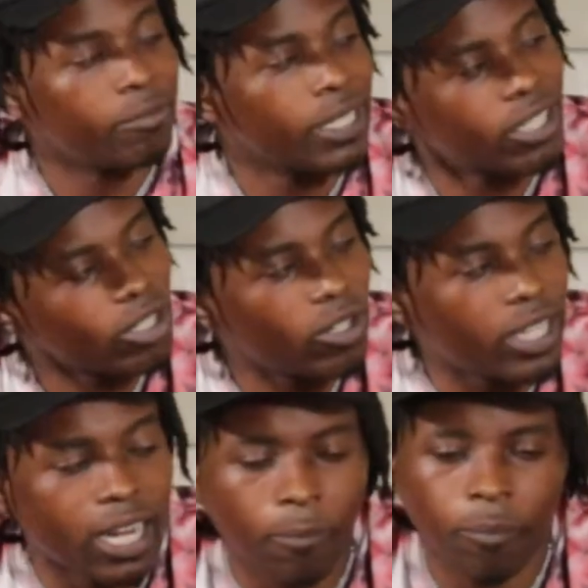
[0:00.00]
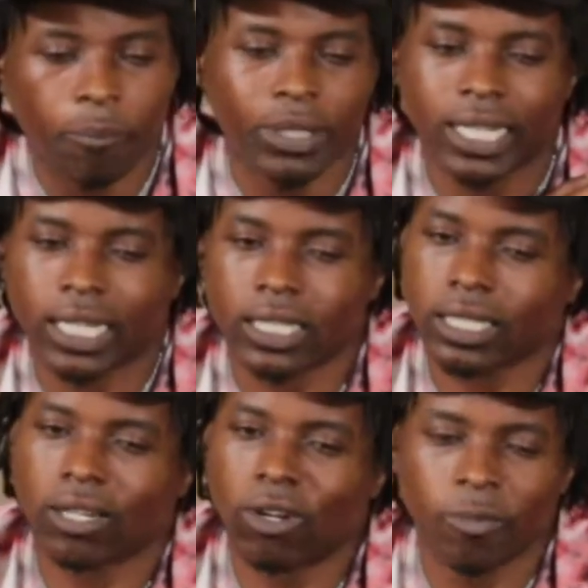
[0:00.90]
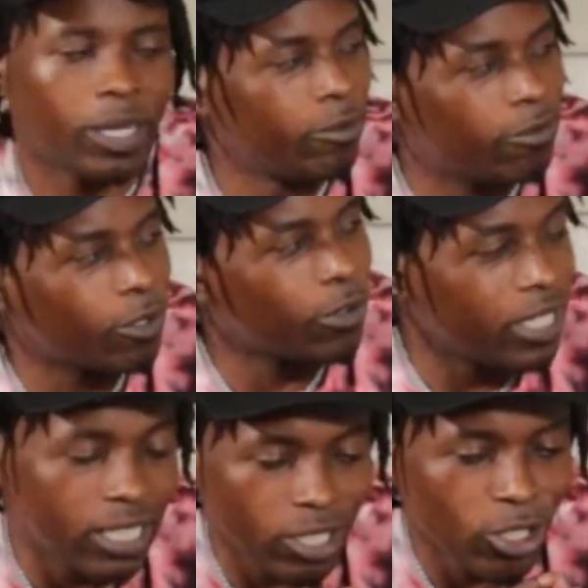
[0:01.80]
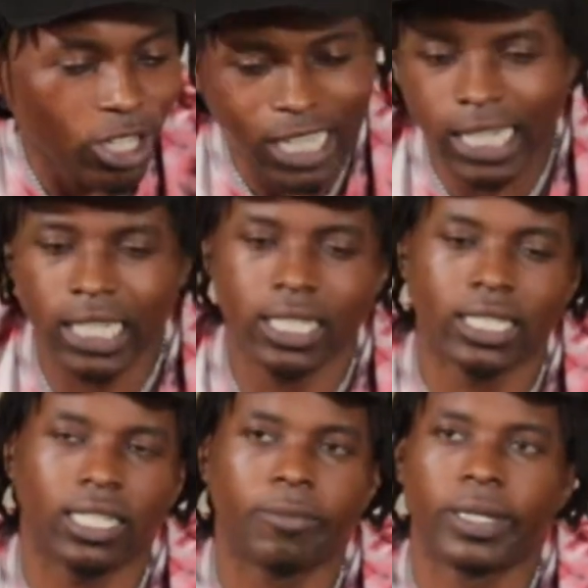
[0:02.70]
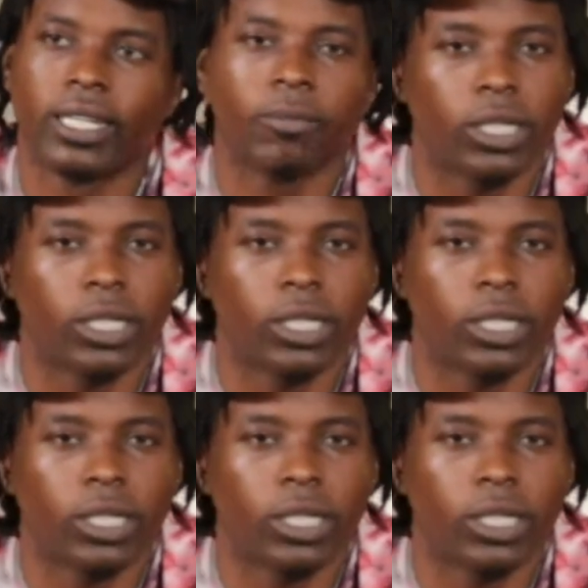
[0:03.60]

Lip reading: man. You know you gotta put that shit on, make them folk eat it up like they say, man.